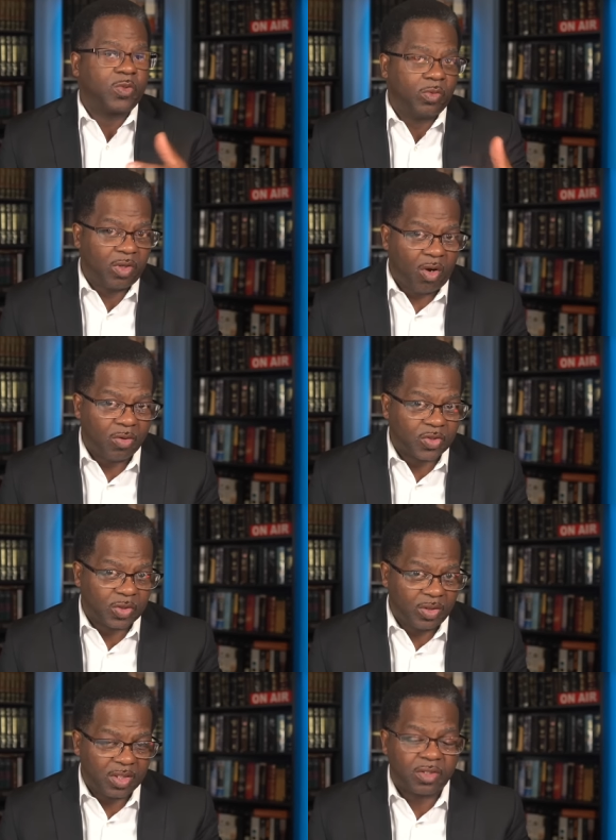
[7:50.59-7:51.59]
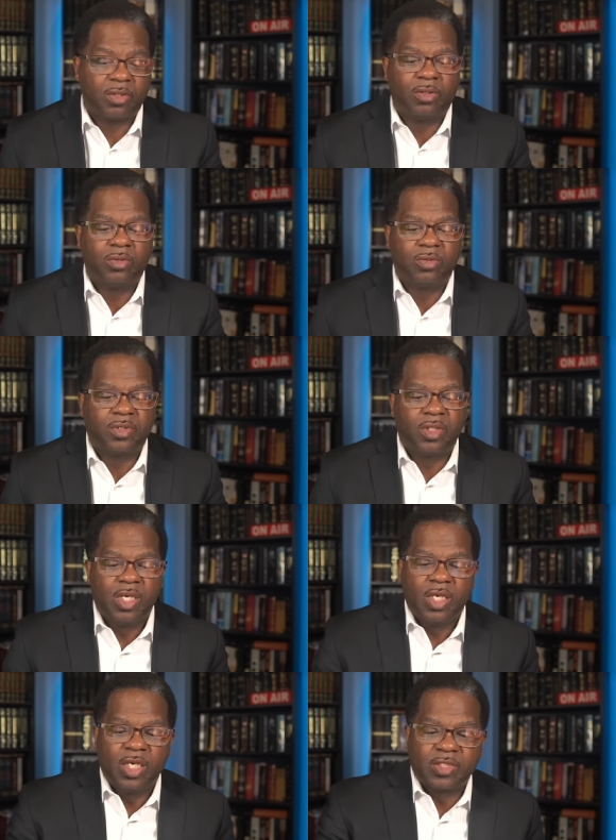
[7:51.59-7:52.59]
which would also
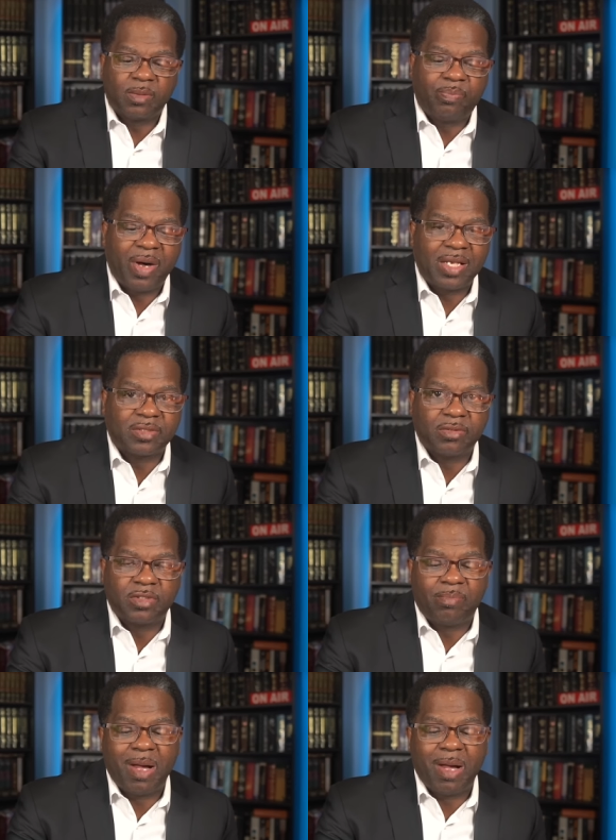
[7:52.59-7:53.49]
include his apostles.